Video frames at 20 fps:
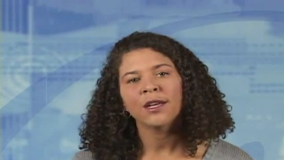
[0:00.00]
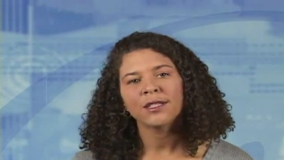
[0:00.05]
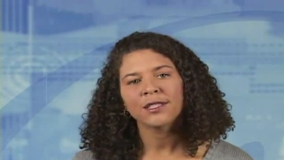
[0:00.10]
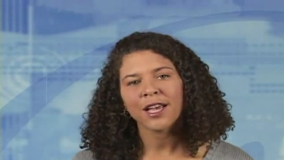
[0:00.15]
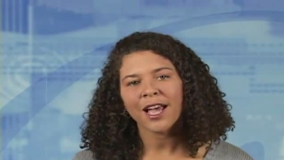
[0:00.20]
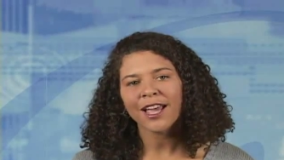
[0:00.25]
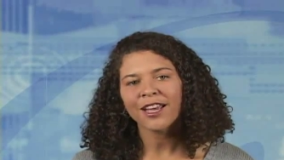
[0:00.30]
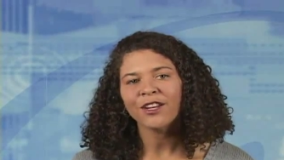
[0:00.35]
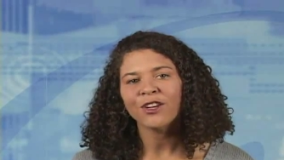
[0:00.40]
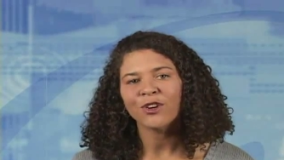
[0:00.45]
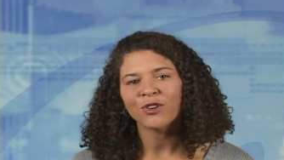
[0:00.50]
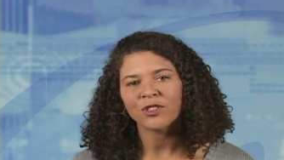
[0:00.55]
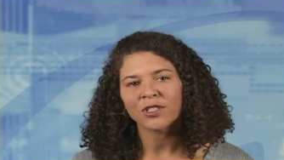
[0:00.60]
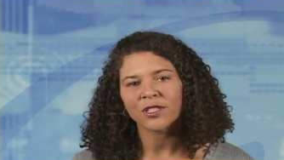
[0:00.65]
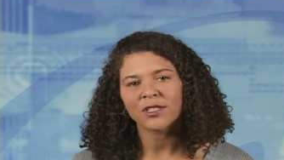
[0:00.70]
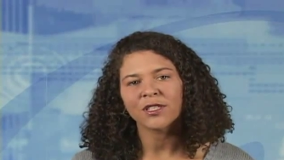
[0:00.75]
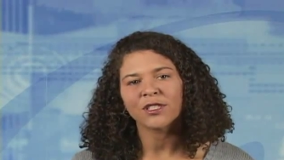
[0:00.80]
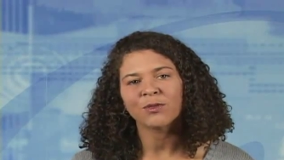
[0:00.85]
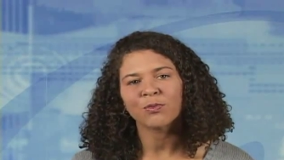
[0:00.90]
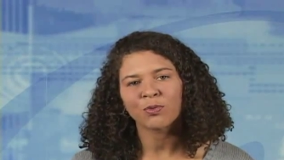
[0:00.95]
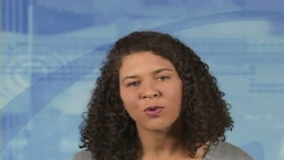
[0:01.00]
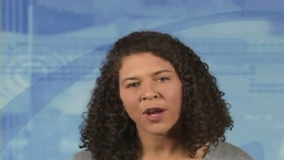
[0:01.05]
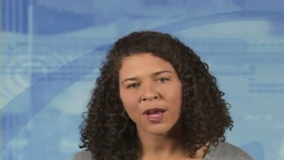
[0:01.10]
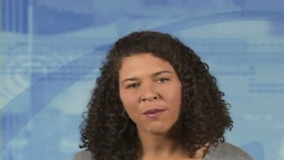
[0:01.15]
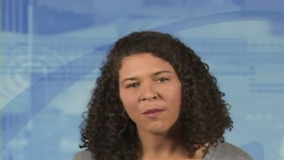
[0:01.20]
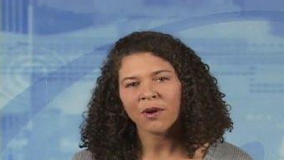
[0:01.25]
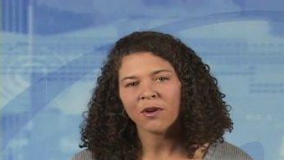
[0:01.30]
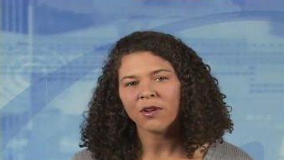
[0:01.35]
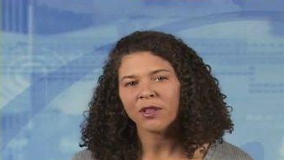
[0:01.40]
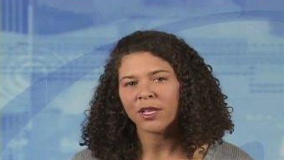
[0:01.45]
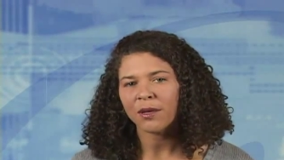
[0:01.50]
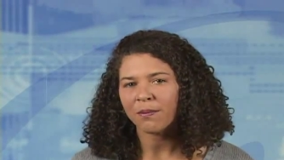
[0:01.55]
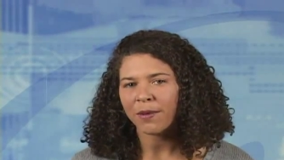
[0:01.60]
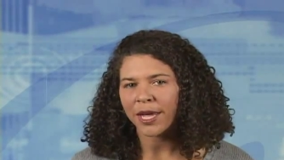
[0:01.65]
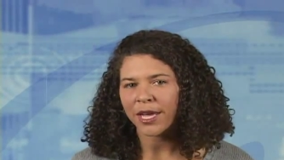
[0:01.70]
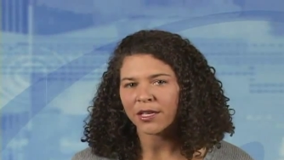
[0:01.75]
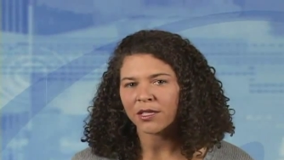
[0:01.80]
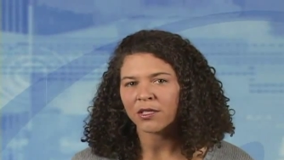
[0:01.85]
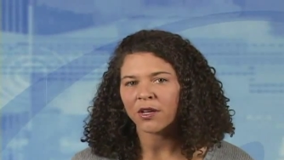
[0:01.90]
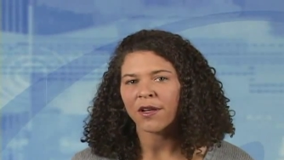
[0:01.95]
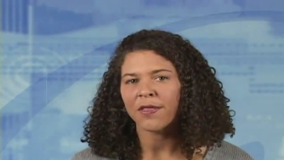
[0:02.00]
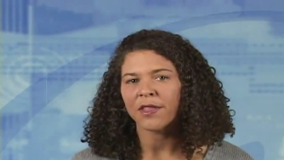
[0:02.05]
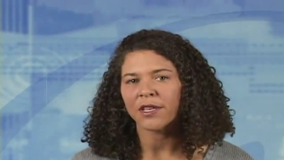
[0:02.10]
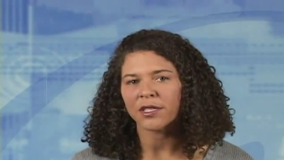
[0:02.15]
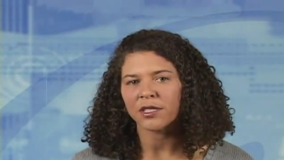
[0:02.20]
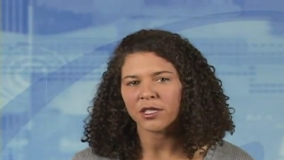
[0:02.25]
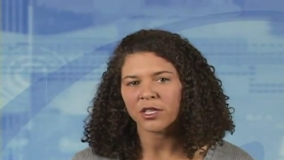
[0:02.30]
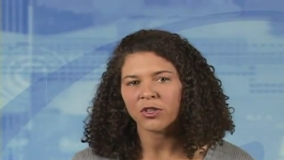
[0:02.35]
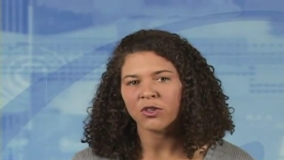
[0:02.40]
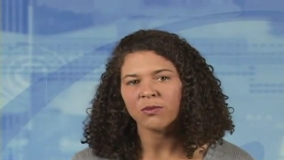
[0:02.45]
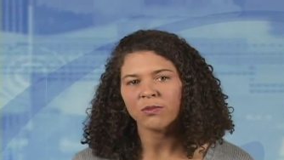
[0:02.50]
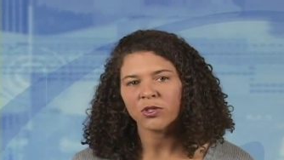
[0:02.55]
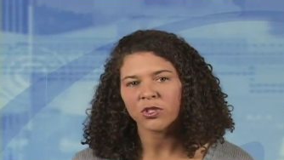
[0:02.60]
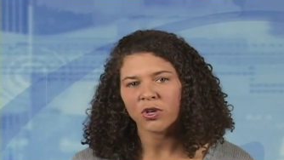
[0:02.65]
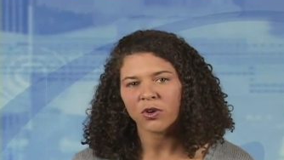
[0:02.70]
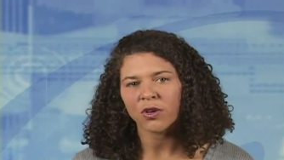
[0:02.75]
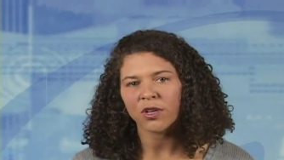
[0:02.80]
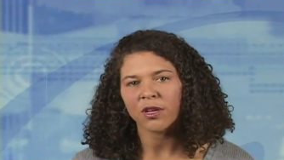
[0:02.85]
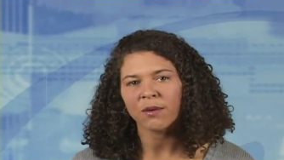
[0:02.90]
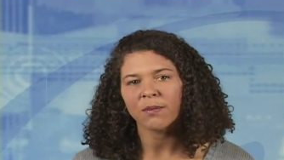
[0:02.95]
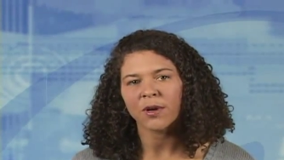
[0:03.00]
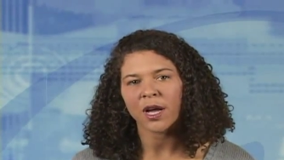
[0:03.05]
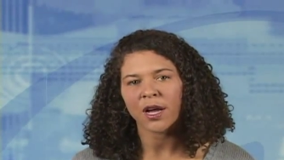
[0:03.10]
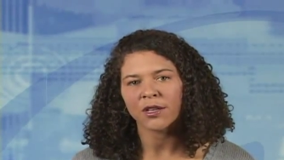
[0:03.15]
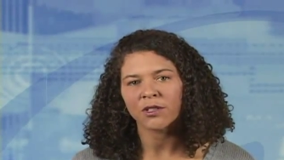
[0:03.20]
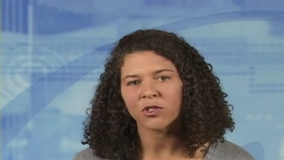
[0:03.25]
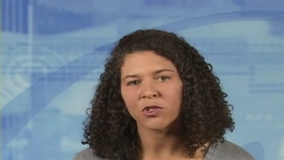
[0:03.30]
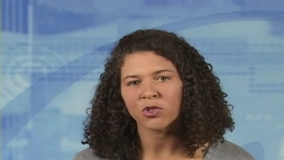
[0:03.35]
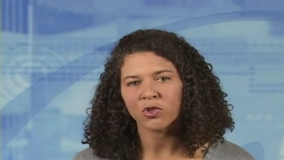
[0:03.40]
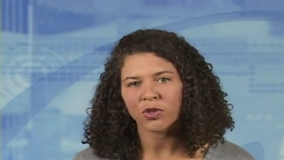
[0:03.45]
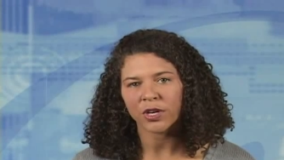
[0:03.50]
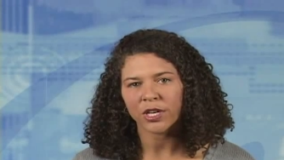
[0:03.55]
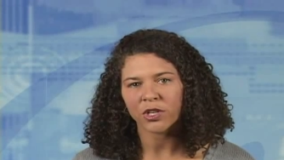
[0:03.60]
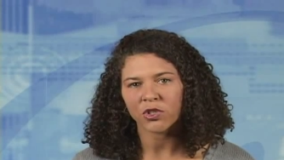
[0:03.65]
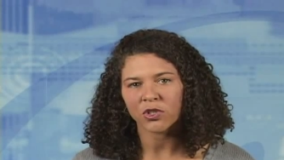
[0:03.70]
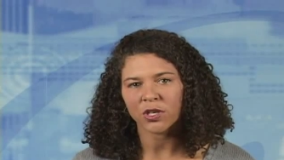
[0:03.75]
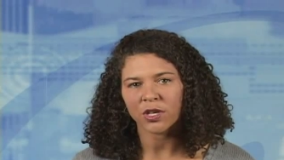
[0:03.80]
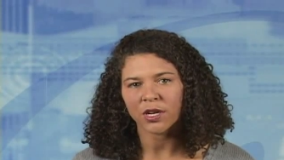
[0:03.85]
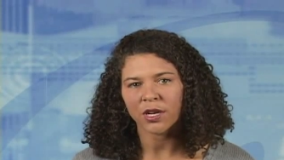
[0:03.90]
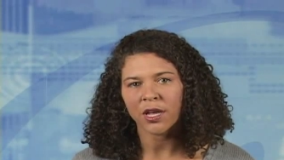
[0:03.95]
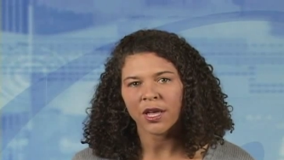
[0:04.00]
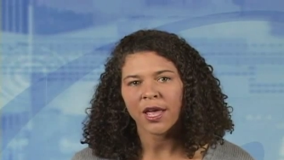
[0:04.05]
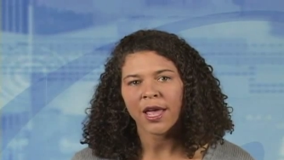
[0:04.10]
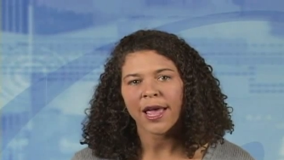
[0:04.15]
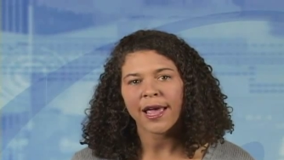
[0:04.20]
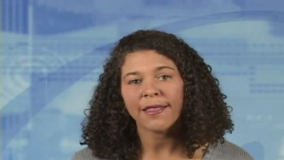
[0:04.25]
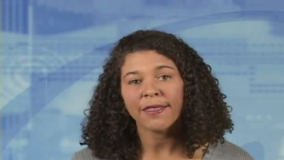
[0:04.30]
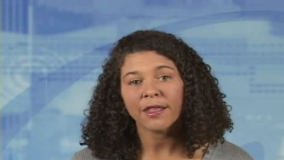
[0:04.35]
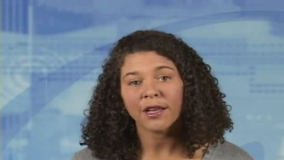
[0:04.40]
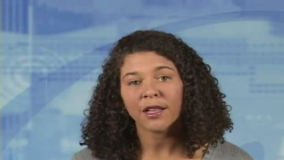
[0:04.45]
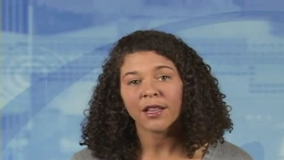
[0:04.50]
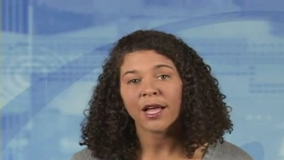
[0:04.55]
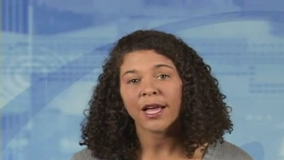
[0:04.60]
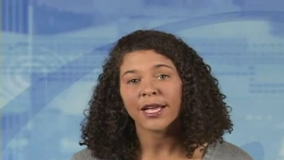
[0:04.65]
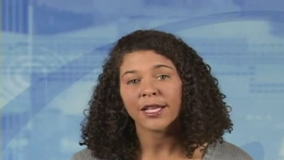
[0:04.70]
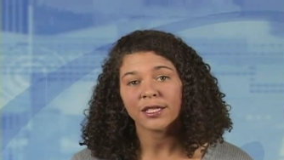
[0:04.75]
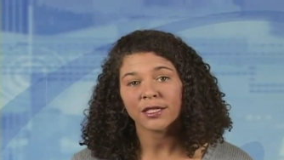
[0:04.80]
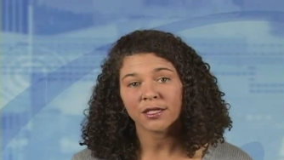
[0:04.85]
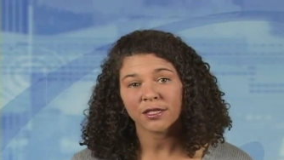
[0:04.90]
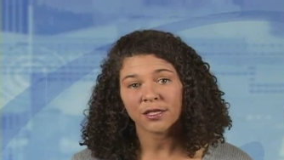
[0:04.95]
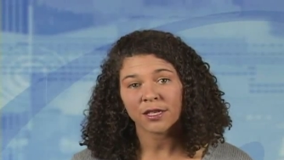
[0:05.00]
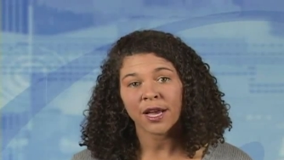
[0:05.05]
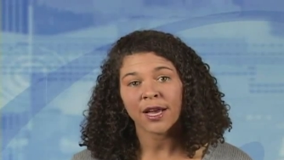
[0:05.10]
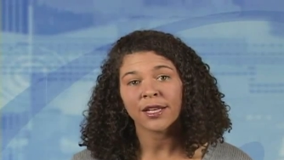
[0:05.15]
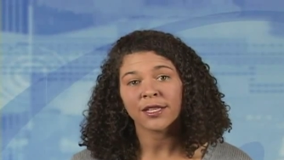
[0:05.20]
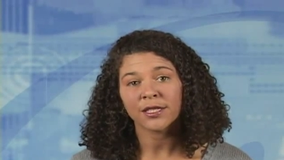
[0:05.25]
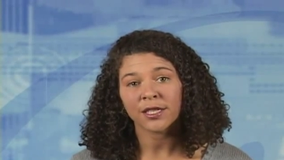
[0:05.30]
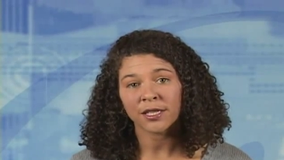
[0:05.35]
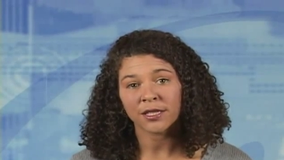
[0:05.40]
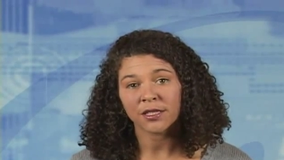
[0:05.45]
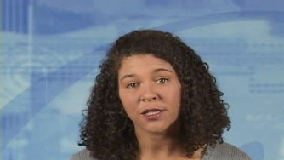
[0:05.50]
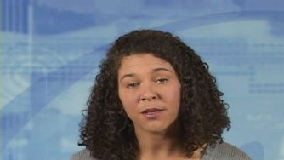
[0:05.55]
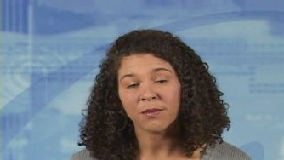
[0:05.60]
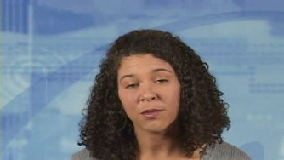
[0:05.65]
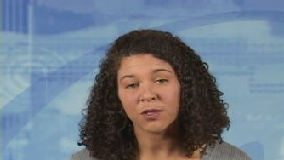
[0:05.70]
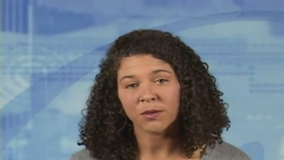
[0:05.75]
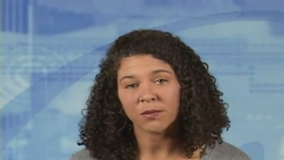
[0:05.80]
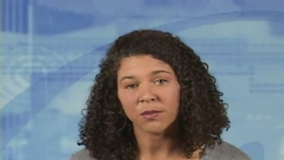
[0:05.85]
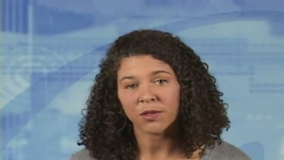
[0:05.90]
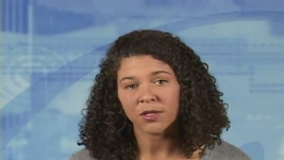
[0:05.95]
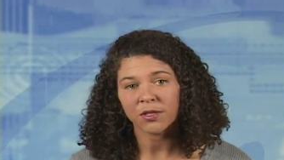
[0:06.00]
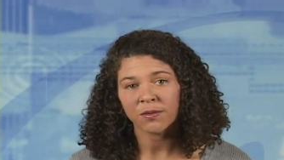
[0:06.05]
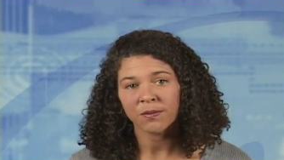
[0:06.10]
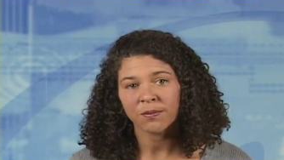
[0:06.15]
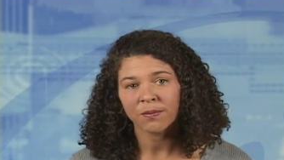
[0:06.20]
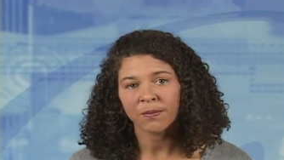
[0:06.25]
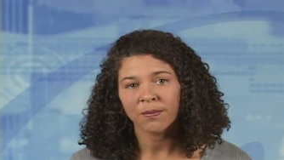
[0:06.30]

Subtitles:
Diagnosis is primarily based on the serum sodium concentration and the client's signs and symptoms.